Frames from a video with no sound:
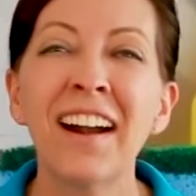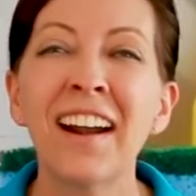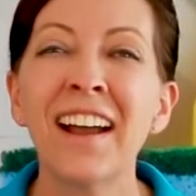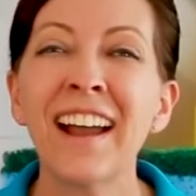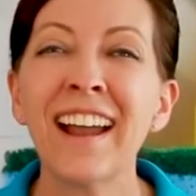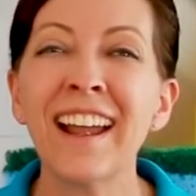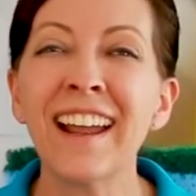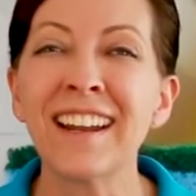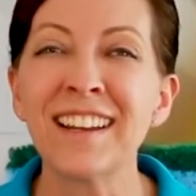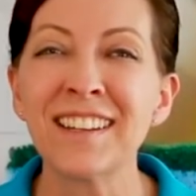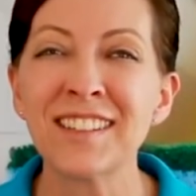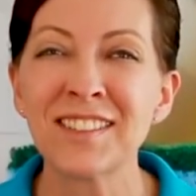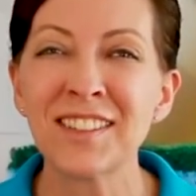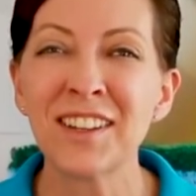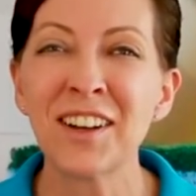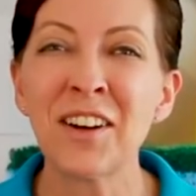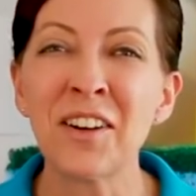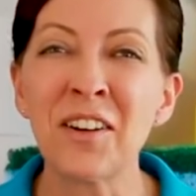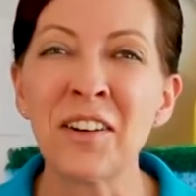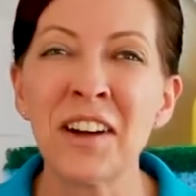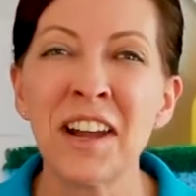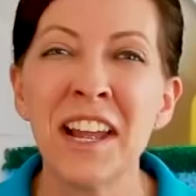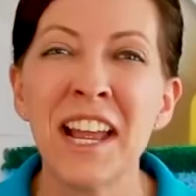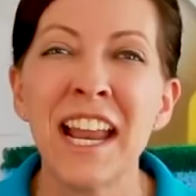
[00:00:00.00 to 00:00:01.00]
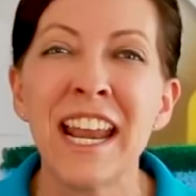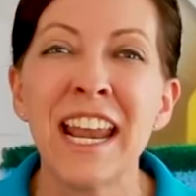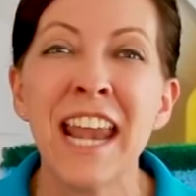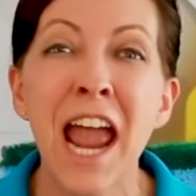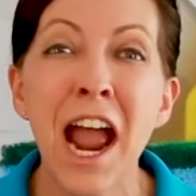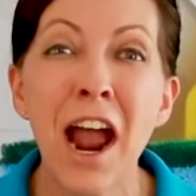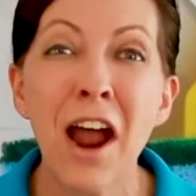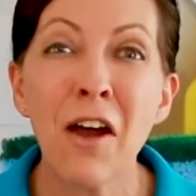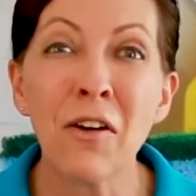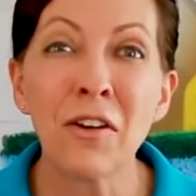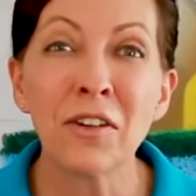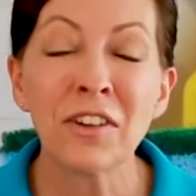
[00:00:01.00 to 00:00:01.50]
All right, so
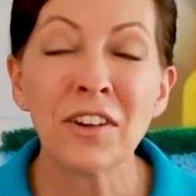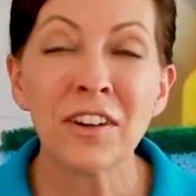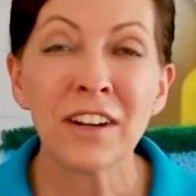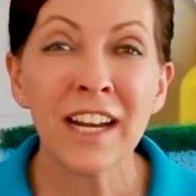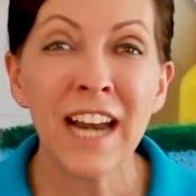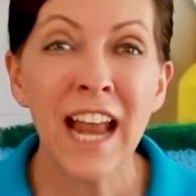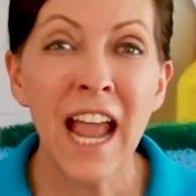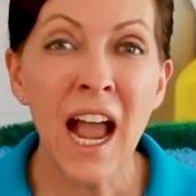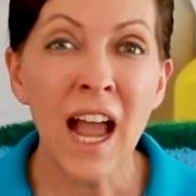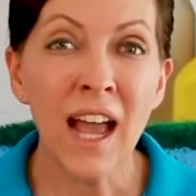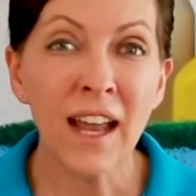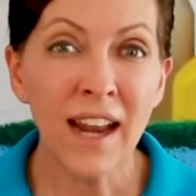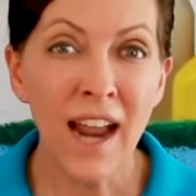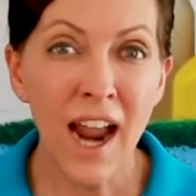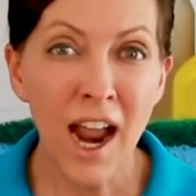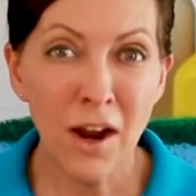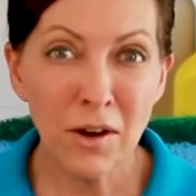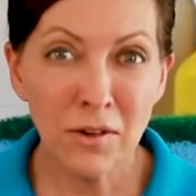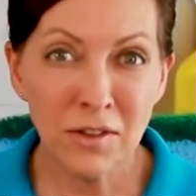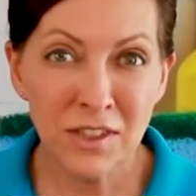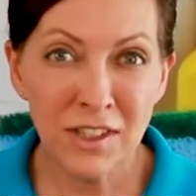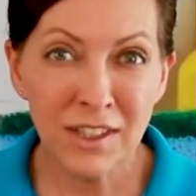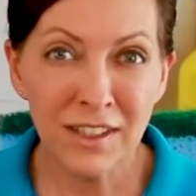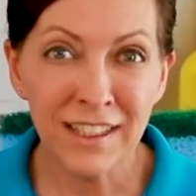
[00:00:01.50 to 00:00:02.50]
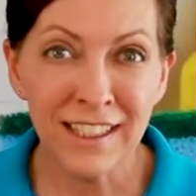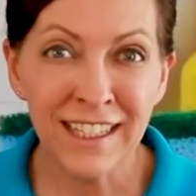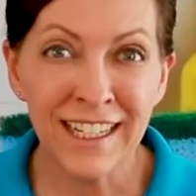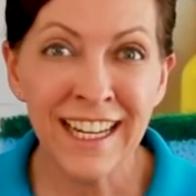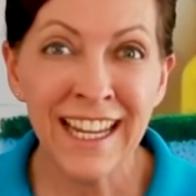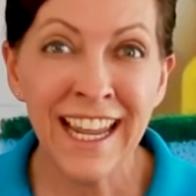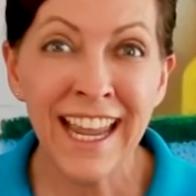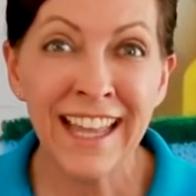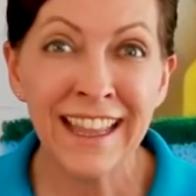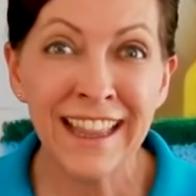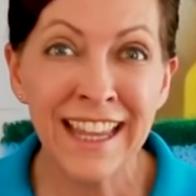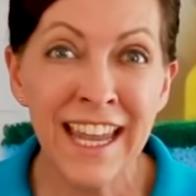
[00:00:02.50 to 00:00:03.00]
now you're going to add house
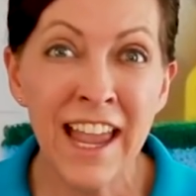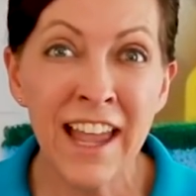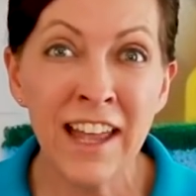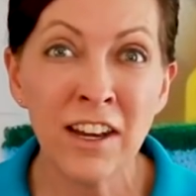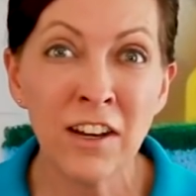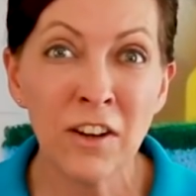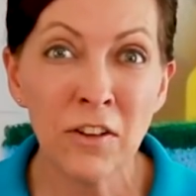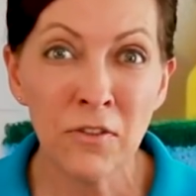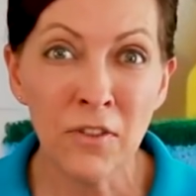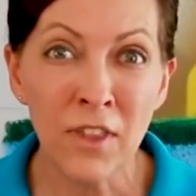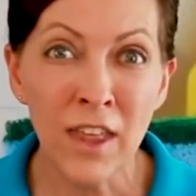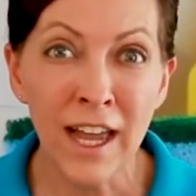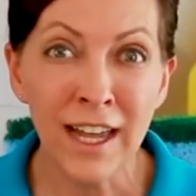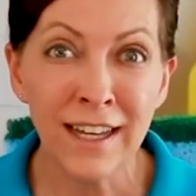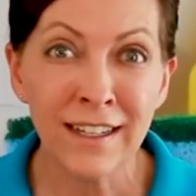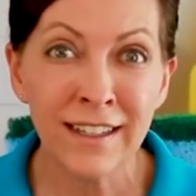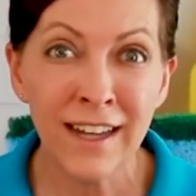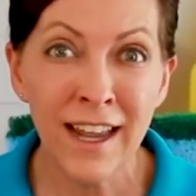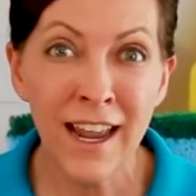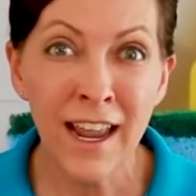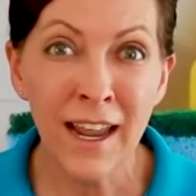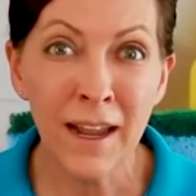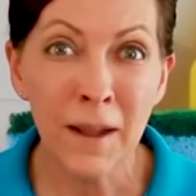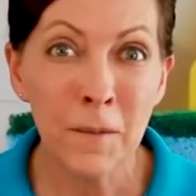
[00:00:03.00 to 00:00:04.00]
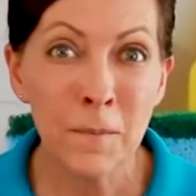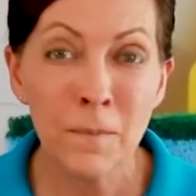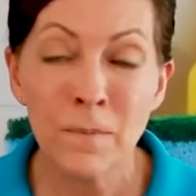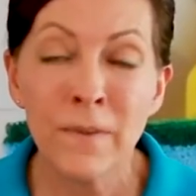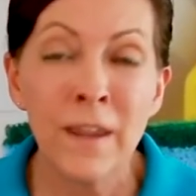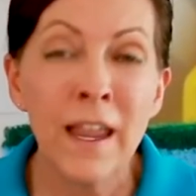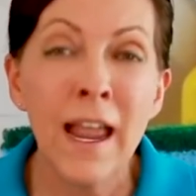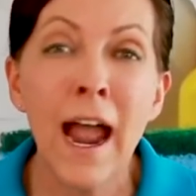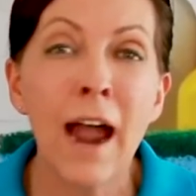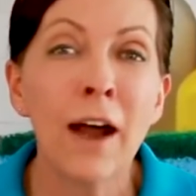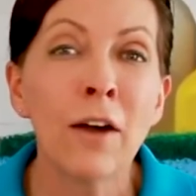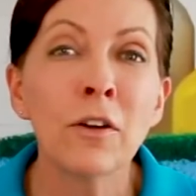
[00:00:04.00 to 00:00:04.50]
cleaning at the end of that day.
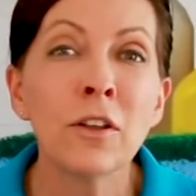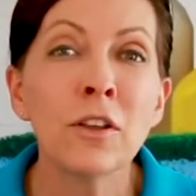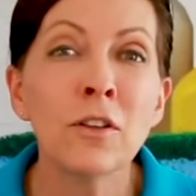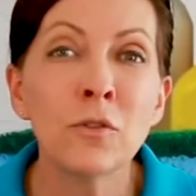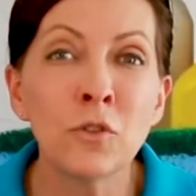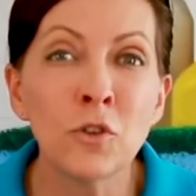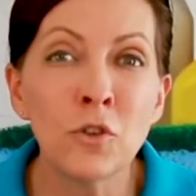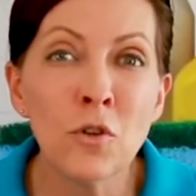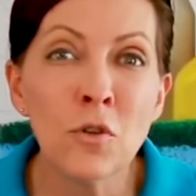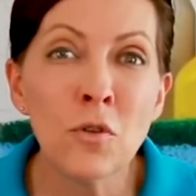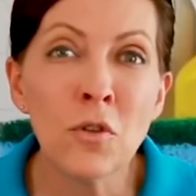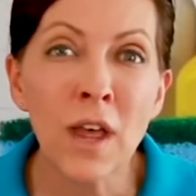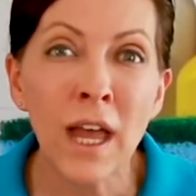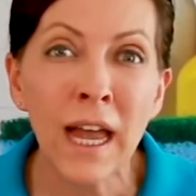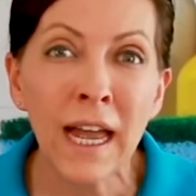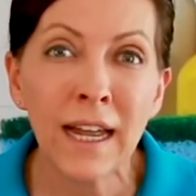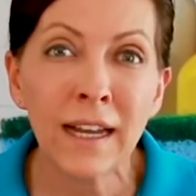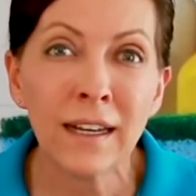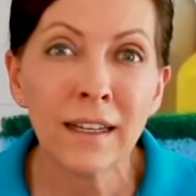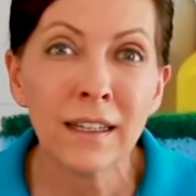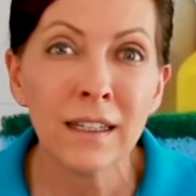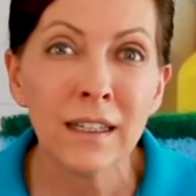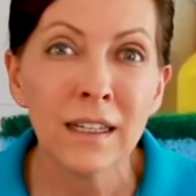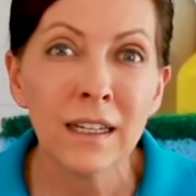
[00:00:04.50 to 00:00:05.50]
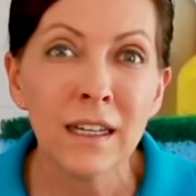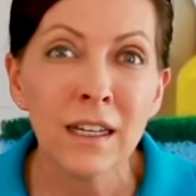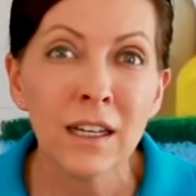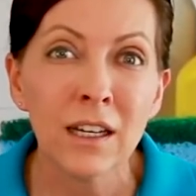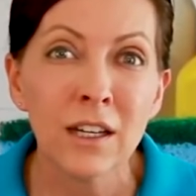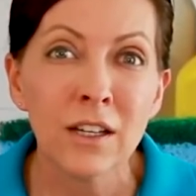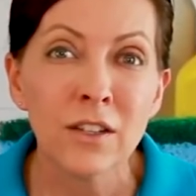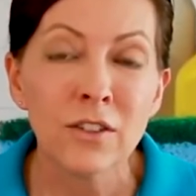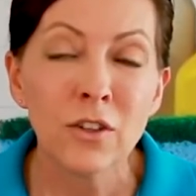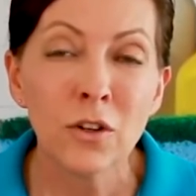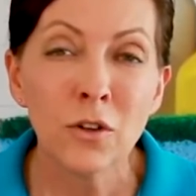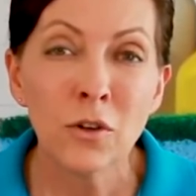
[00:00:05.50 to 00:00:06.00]
How do you do that?
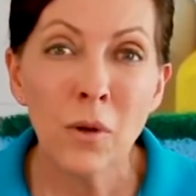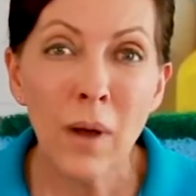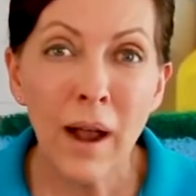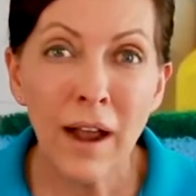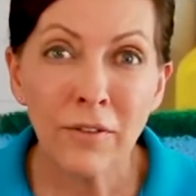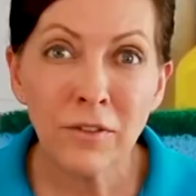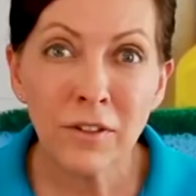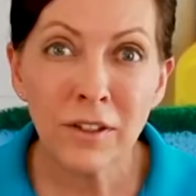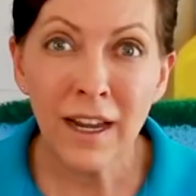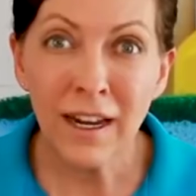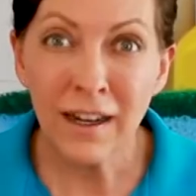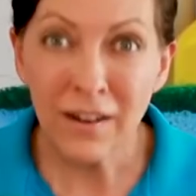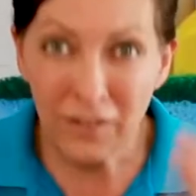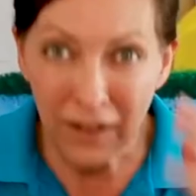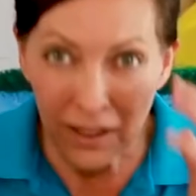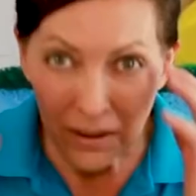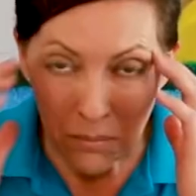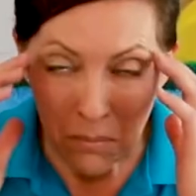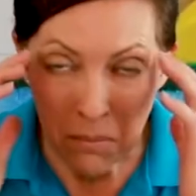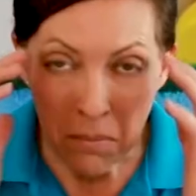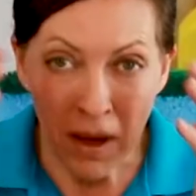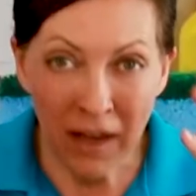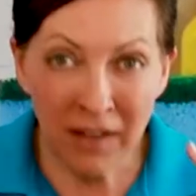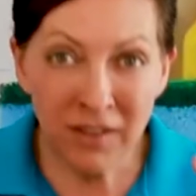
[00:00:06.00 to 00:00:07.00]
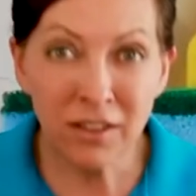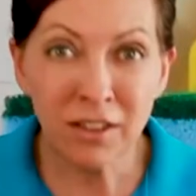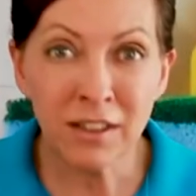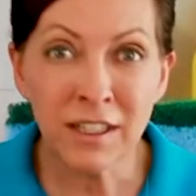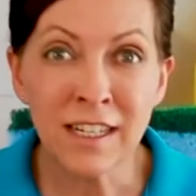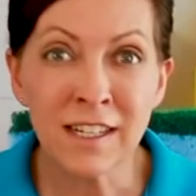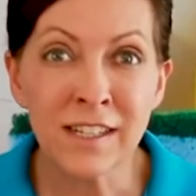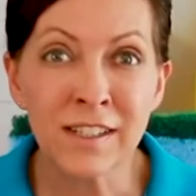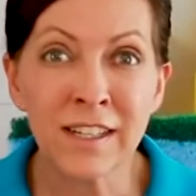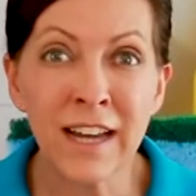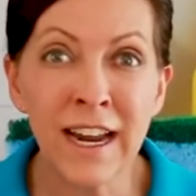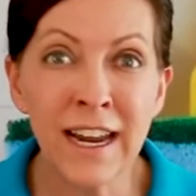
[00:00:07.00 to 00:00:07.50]
So you have to kind of like
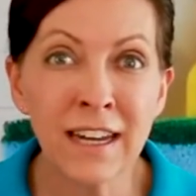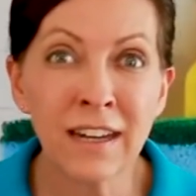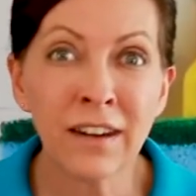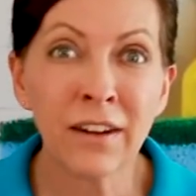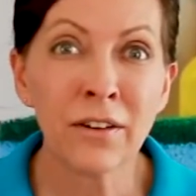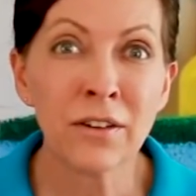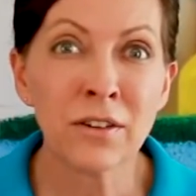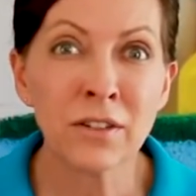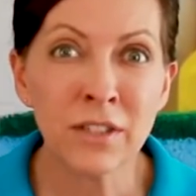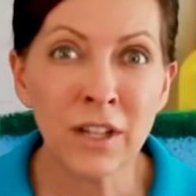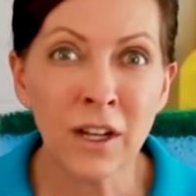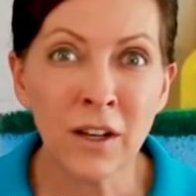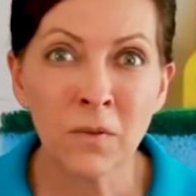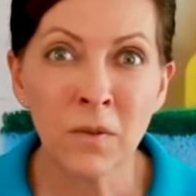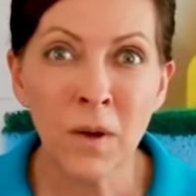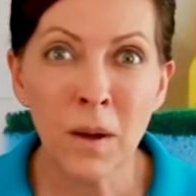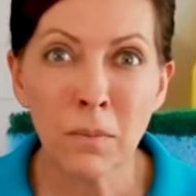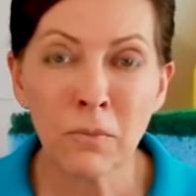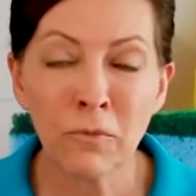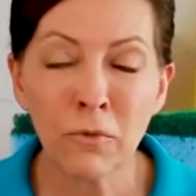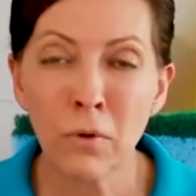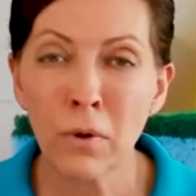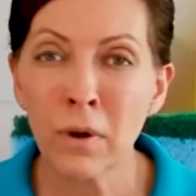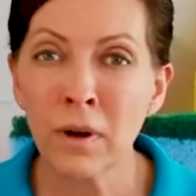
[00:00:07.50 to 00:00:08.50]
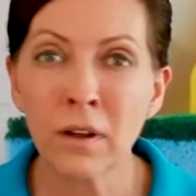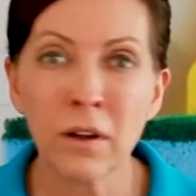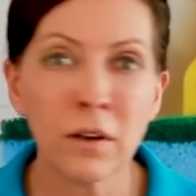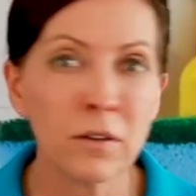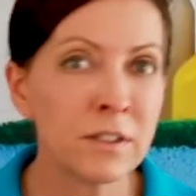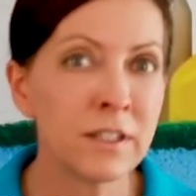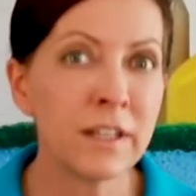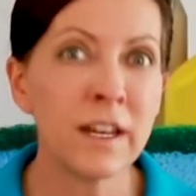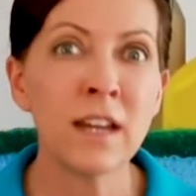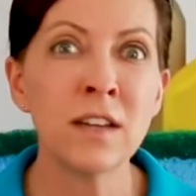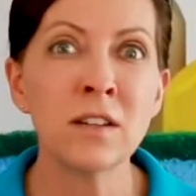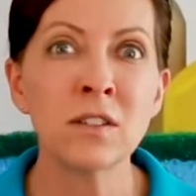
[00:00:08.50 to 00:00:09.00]
mentally psych yourself up for it and go,
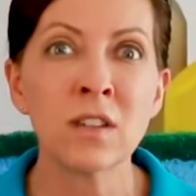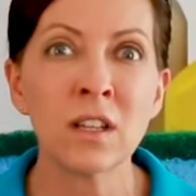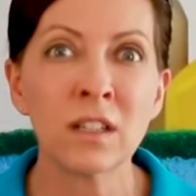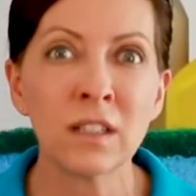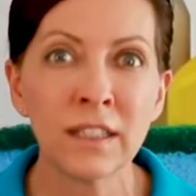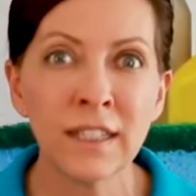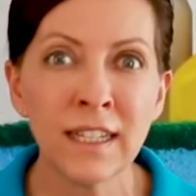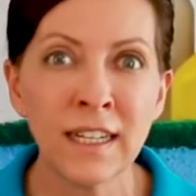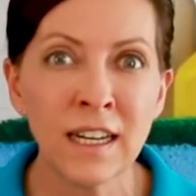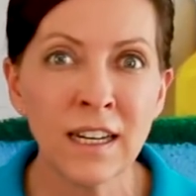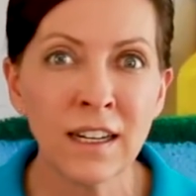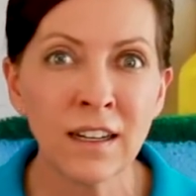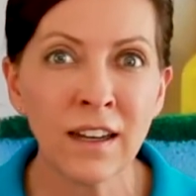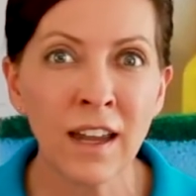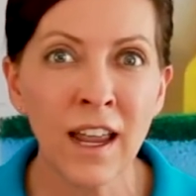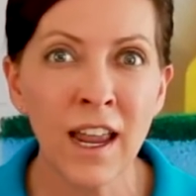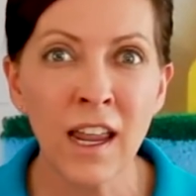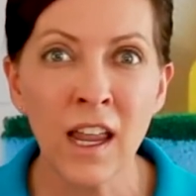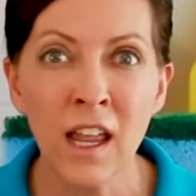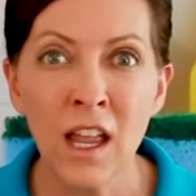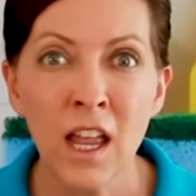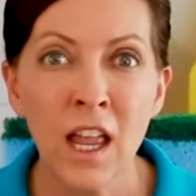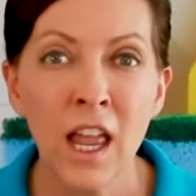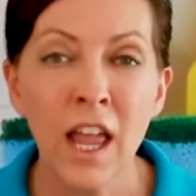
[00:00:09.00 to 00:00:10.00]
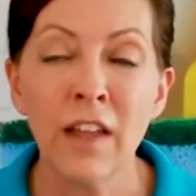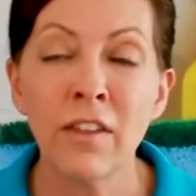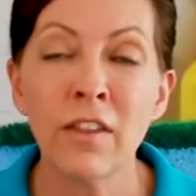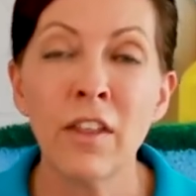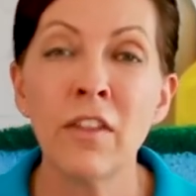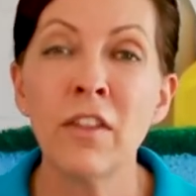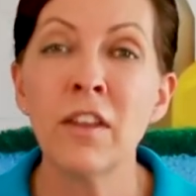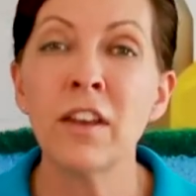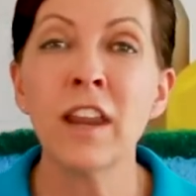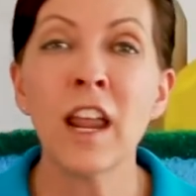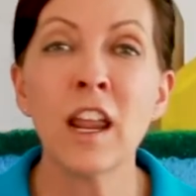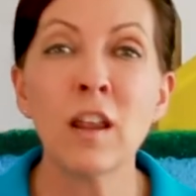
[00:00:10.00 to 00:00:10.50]
today's the cleaning day. And
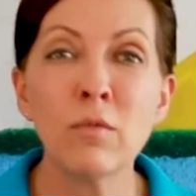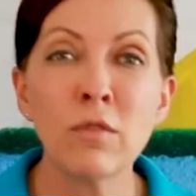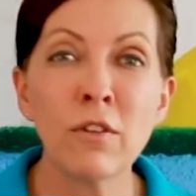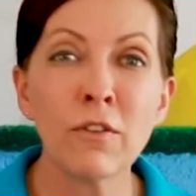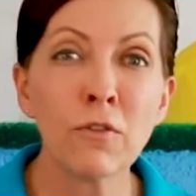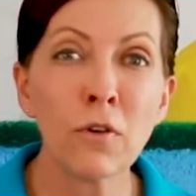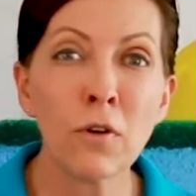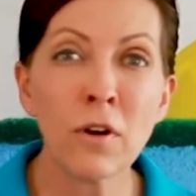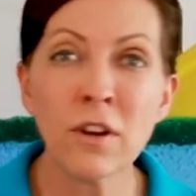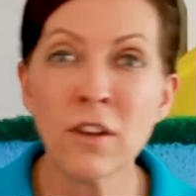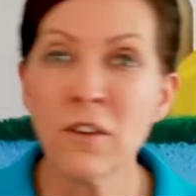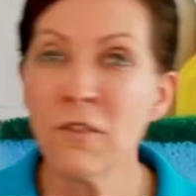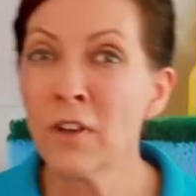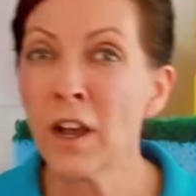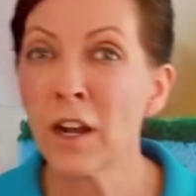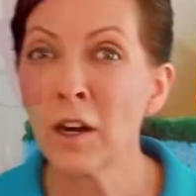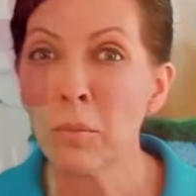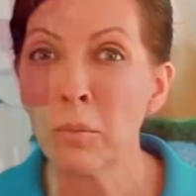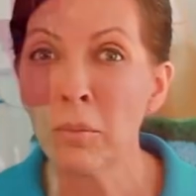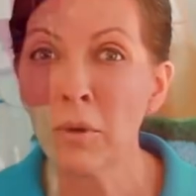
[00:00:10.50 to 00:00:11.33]
then the day before, you've got to